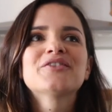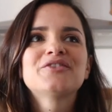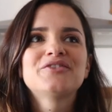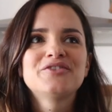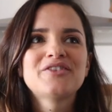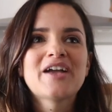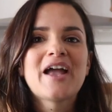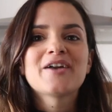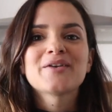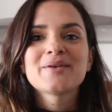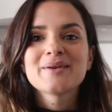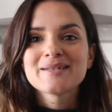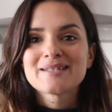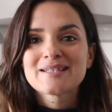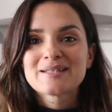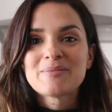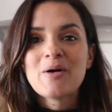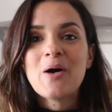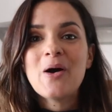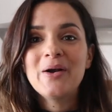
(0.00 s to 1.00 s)
very
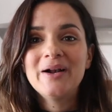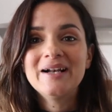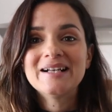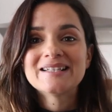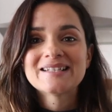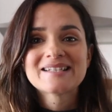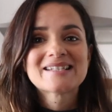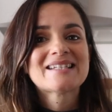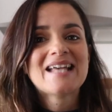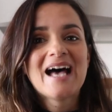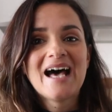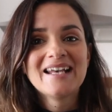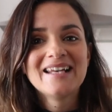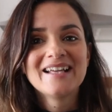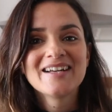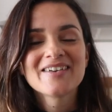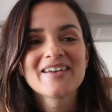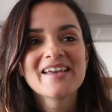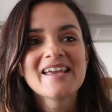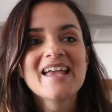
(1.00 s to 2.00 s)
small
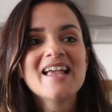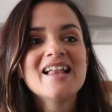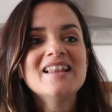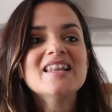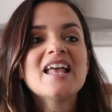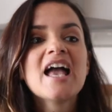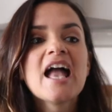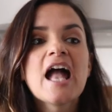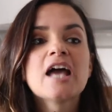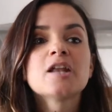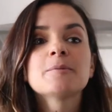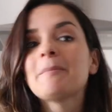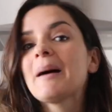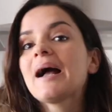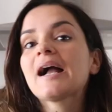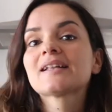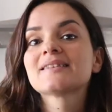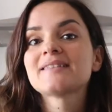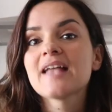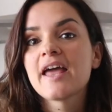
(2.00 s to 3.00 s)
salary, and
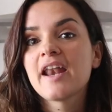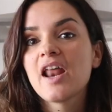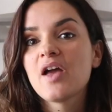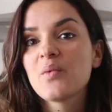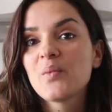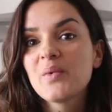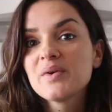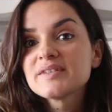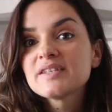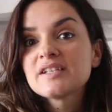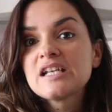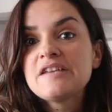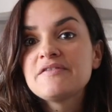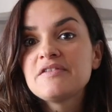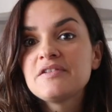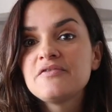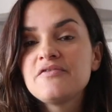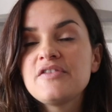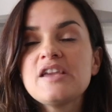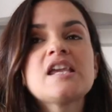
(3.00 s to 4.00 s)
back then I wasn't
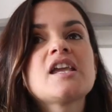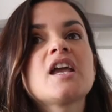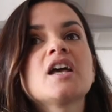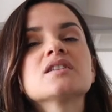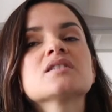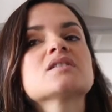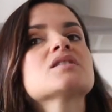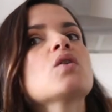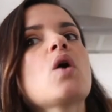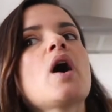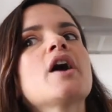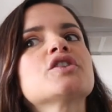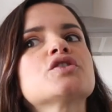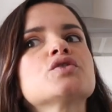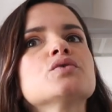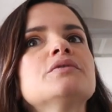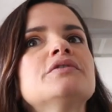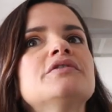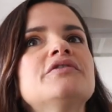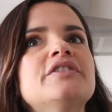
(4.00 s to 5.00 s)
even vegan. So I
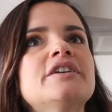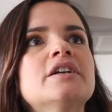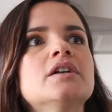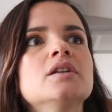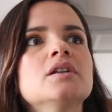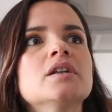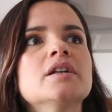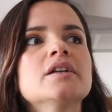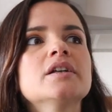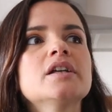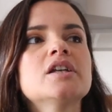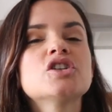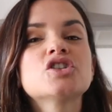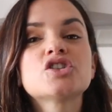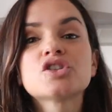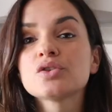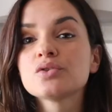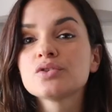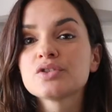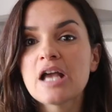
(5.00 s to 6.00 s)
do feel it
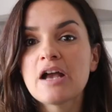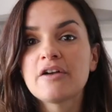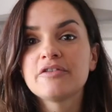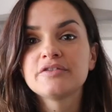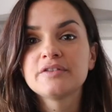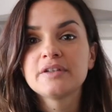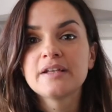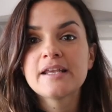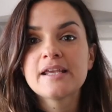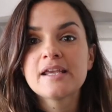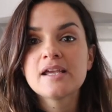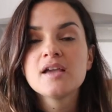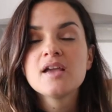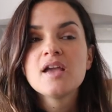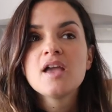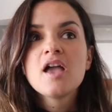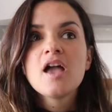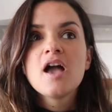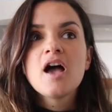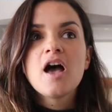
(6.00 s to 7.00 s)
should definitely
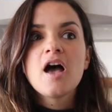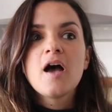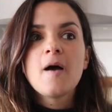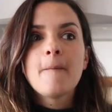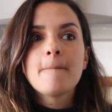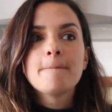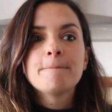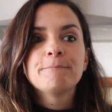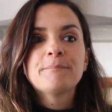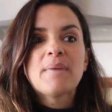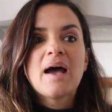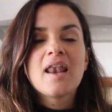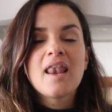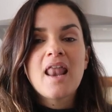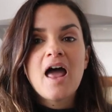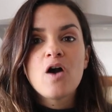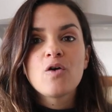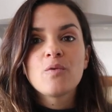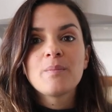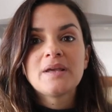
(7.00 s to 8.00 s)

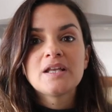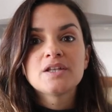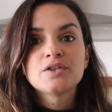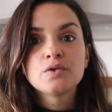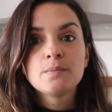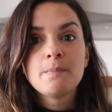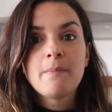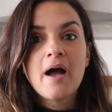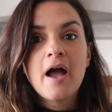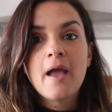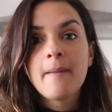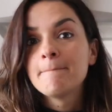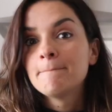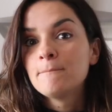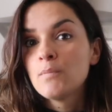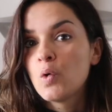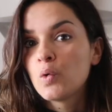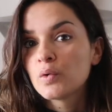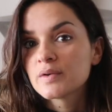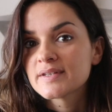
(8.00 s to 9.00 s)
allow me to buy
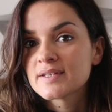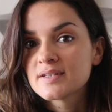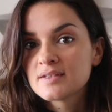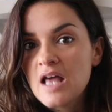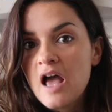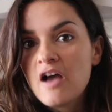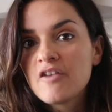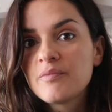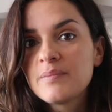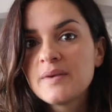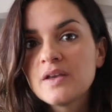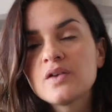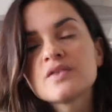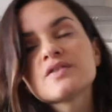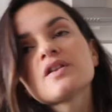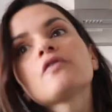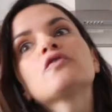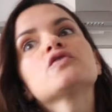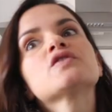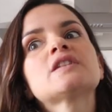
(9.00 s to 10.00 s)
more stuff,
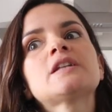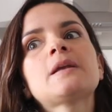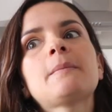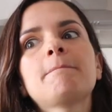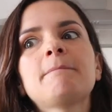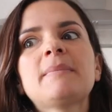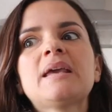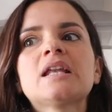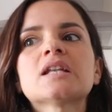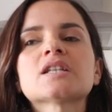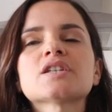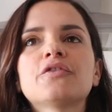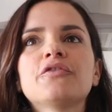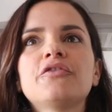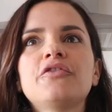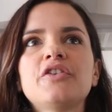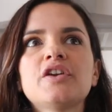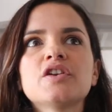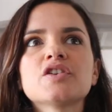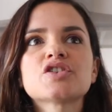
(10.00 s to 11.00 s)
because obviously meat
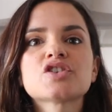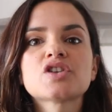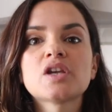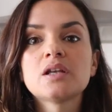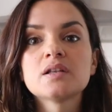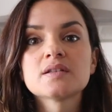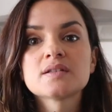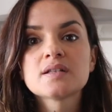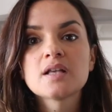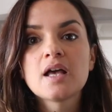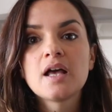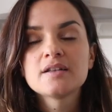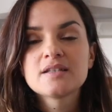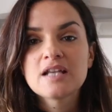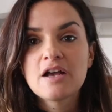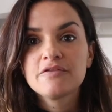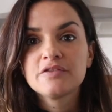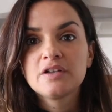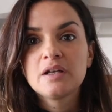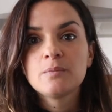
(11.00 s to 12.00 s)
and fish is
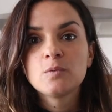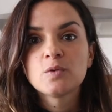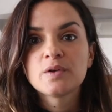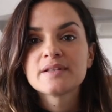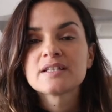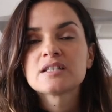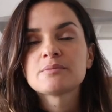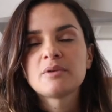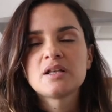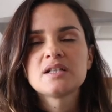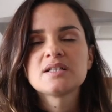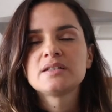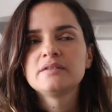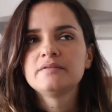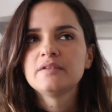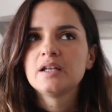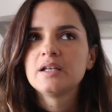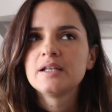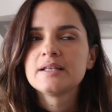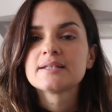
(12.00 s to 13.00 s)
definitely more
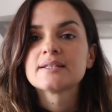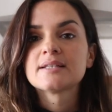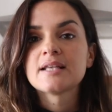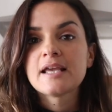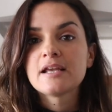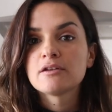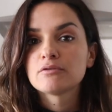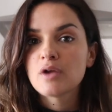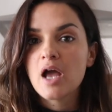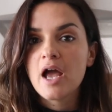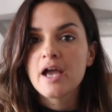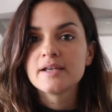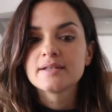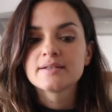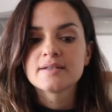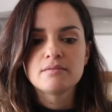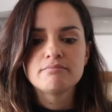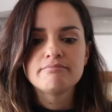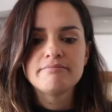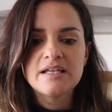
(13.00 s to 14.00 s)
expensive than, let's say,
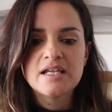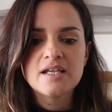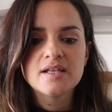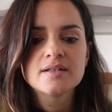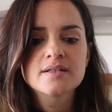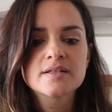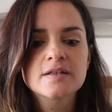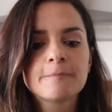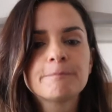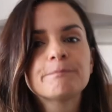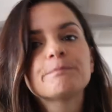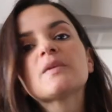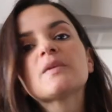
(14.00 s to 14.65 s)
rice and beans.